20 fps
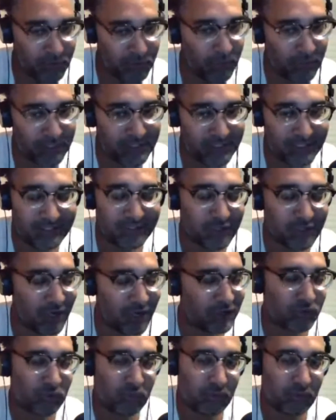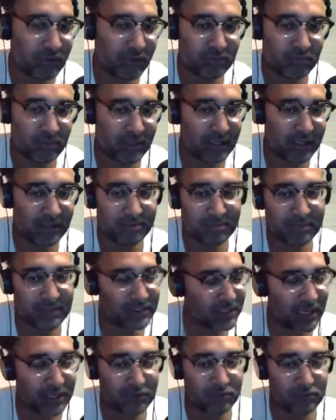but I know you want to see Josh Gordon
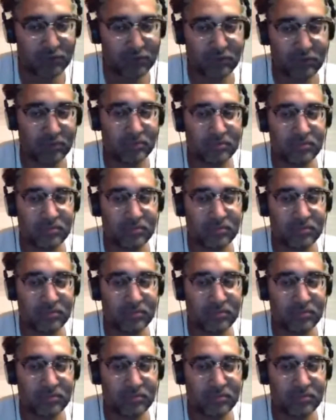this weekend because I